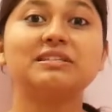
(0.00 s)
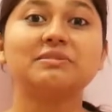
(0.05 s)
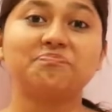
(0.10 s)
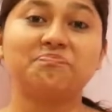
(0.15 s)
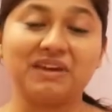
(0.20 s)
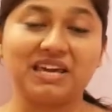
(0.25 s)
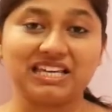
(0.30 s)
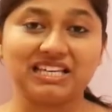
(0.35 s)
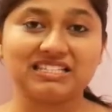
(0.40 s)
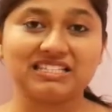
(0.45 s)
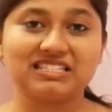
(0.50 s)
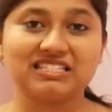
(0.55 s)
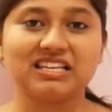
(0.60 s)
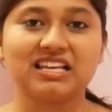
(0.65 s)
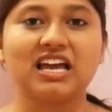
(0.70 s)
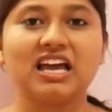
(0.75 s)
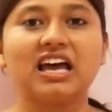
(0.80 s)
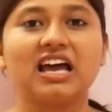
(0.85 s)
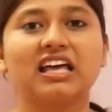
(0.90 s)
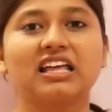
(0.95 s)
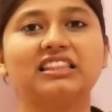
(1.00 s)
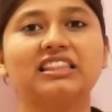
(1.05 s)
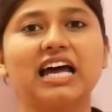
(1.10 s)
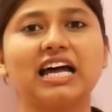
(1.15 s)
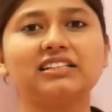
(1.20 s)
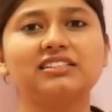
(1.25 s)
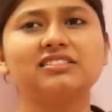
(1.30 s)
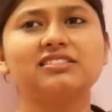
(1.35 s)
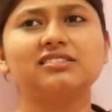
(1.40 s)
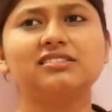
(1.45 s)
depicts.
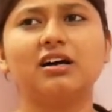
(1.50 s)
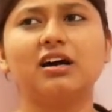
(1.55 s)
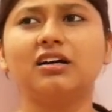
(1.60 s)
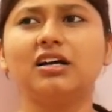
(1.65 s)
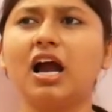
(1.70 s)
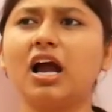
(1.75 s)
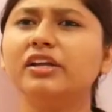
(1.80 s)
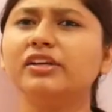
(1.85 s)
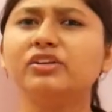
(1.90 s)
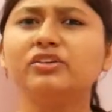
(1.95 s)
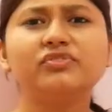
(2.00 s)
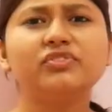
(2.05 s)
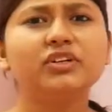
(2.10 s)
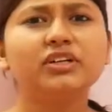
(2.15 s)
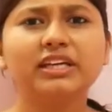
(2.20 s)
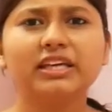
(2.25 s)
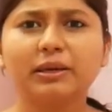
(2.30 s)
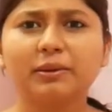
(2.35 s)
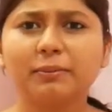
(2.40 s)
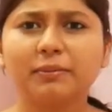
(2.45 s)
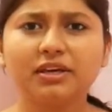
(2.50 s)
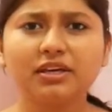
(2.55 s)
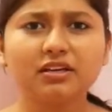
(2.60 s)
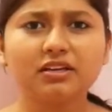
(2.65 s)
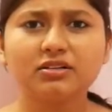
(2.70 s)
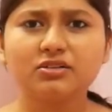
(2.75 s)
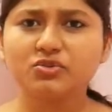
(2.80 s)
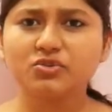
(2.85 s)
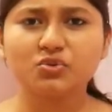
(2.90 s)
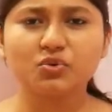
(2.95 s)
That's a kind of a
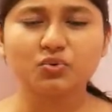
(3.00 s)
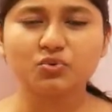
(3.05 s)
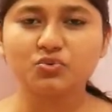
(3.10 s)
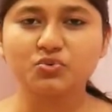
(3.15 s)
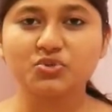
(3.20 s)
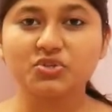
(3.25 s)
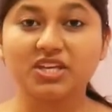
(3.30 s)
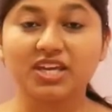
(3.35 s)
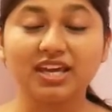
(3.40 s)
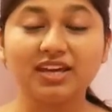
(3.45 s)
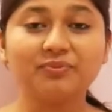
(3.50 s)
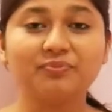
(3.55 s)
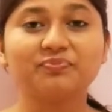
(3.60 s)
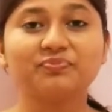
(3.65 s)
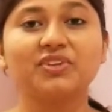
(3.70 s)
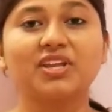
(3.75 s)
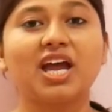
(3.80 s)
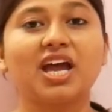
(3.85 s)
gimmick, so to say.